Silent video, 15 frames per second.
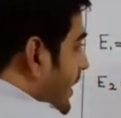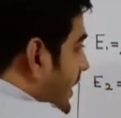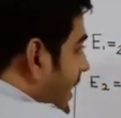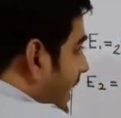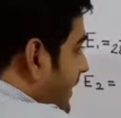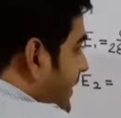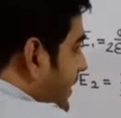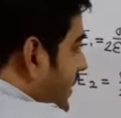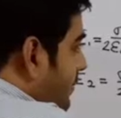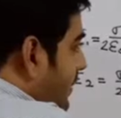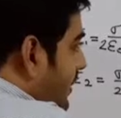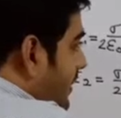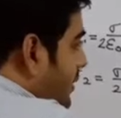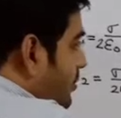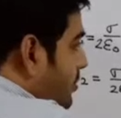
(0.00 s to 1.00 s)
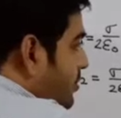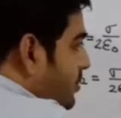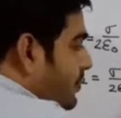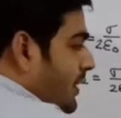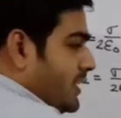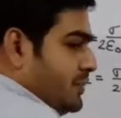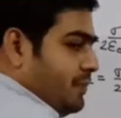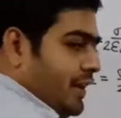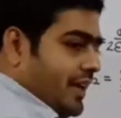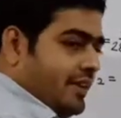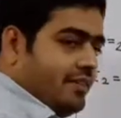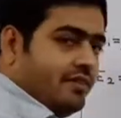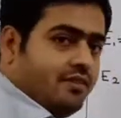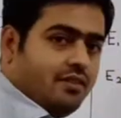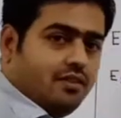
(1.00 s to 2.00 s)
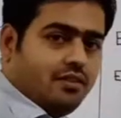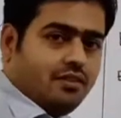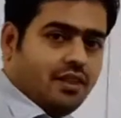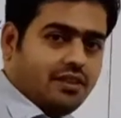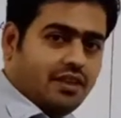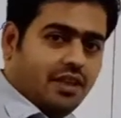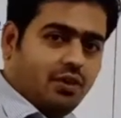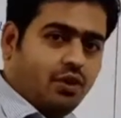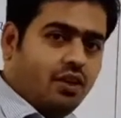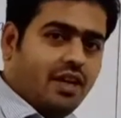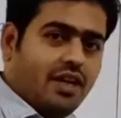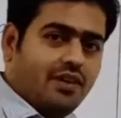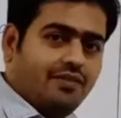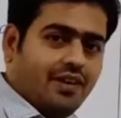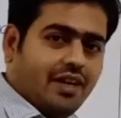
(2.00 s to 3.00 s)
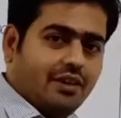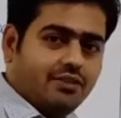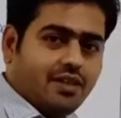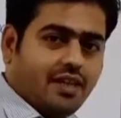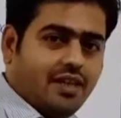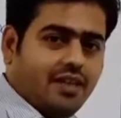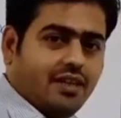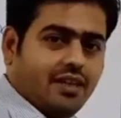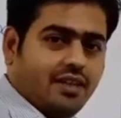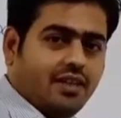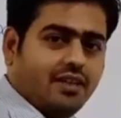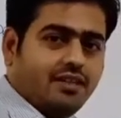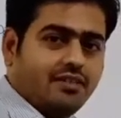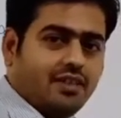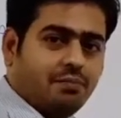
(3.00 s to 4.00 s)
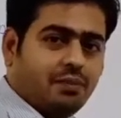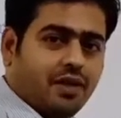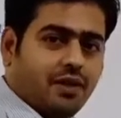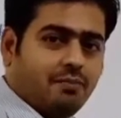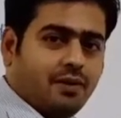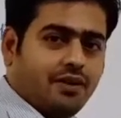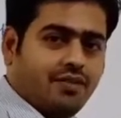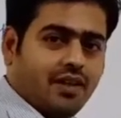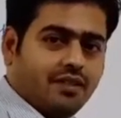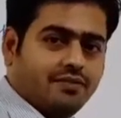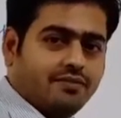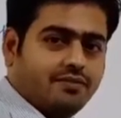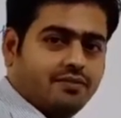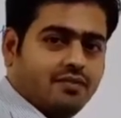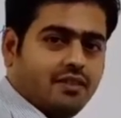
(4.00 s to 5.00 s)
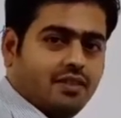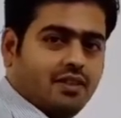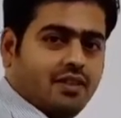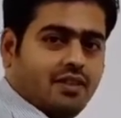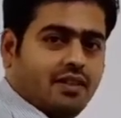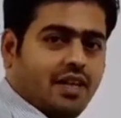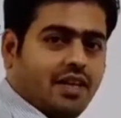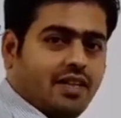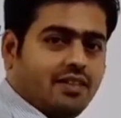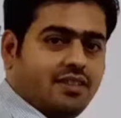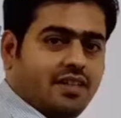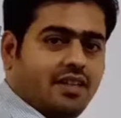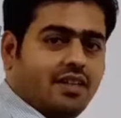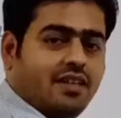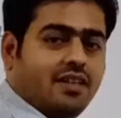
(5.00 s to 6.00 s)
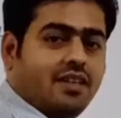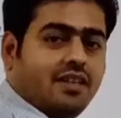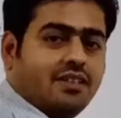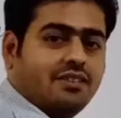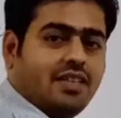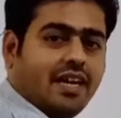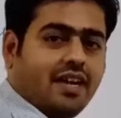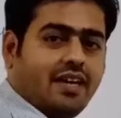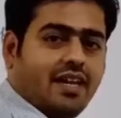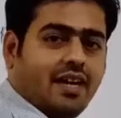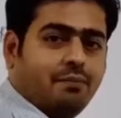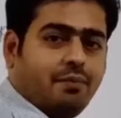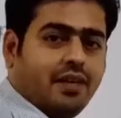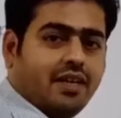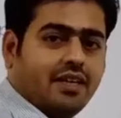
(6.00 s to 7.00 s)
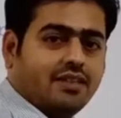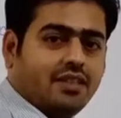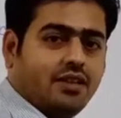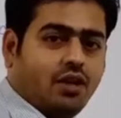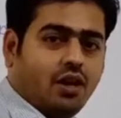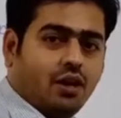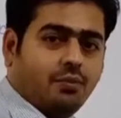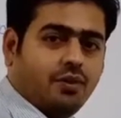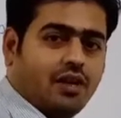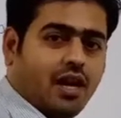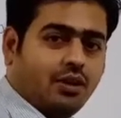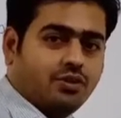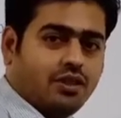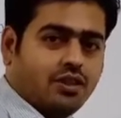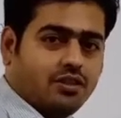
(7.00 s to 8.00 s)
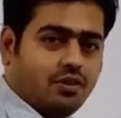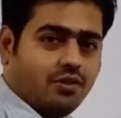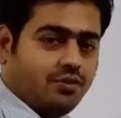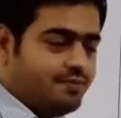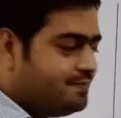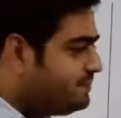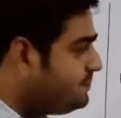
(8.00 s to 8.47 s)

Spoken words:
Electric field due to first plate. This thing already we have studied in chapter number 1. That is in second application of Gauss's law.